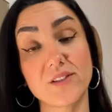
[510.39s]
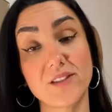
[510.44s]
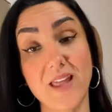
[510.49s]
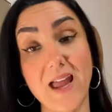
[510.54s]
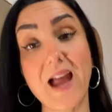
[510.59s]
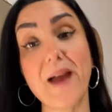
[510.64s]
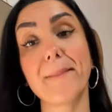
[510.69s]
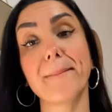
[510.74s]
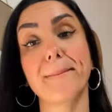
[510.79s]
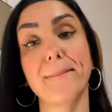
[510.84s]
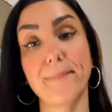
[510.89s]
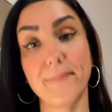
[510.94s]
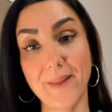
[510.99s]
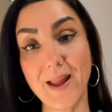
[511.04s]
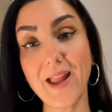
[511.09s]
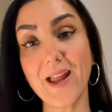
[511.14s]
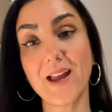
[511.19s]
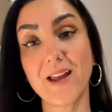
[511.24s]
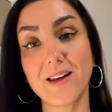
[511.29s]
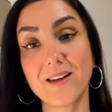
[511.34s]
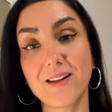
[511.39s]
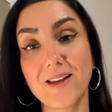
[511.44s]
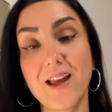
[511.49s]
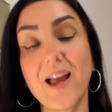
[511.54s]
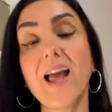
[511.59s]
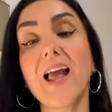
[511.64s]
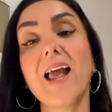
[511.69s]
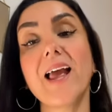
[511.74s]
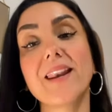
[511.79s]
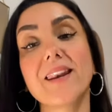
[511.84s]
that man
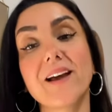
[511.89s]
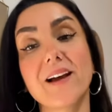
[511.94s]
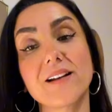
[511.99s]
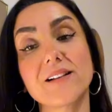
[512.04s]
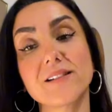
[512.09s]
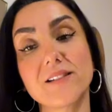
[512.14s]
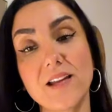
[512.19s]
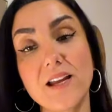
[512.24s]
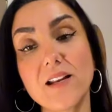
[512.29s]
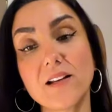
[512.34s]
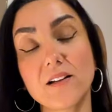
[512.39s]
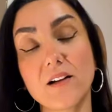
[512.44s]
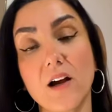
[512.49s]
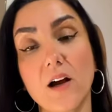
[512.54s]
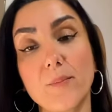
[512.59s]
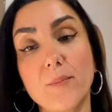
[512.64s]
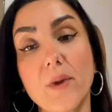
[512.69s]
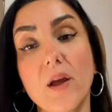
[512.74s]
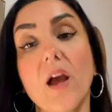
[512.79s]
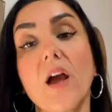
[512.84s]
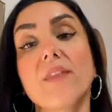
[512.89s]
and not his income,